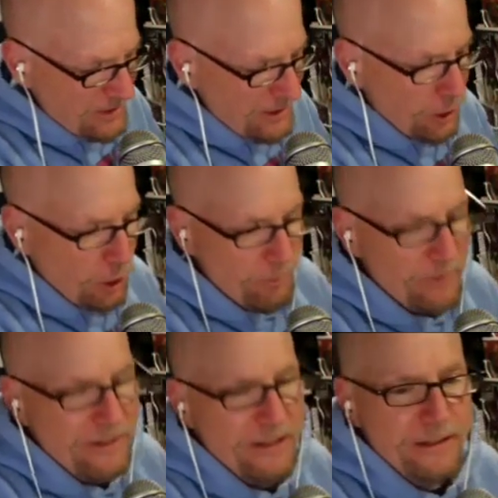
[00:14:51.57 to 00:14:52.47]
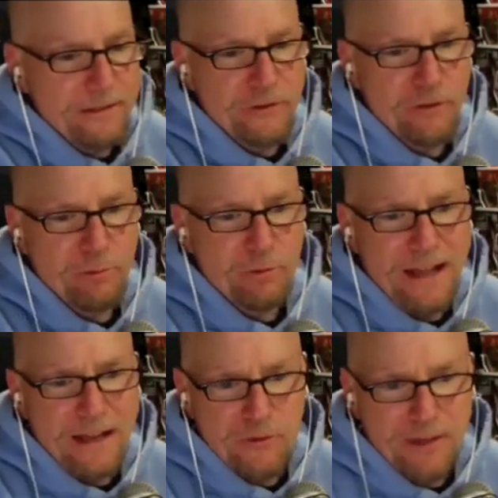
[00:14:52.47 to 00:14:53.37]
to the opening
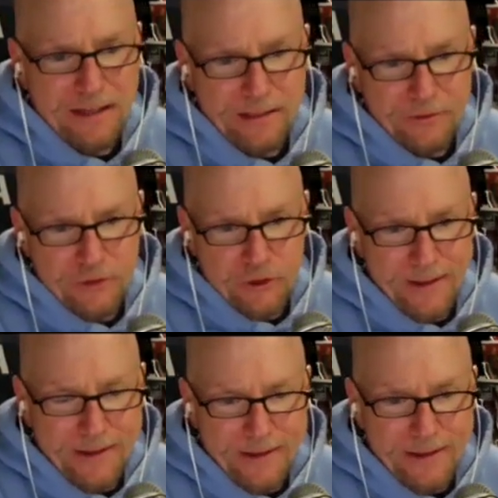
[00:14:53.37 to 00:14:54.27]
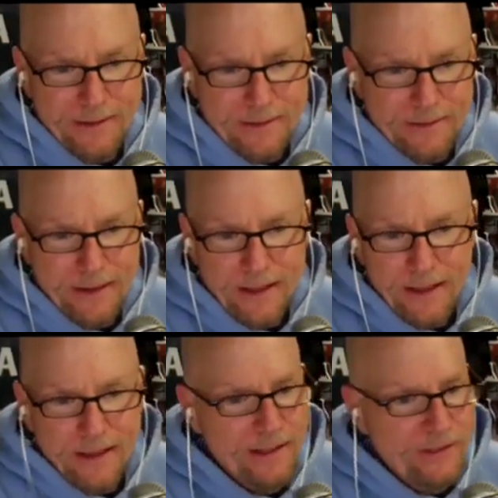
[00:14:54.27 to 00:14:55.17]
splash page, and
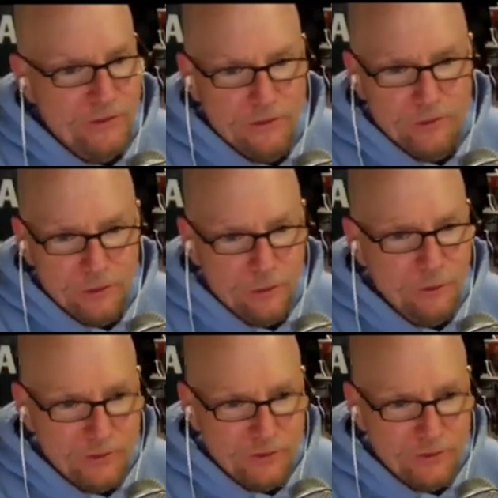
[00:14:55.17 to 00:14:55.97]
as you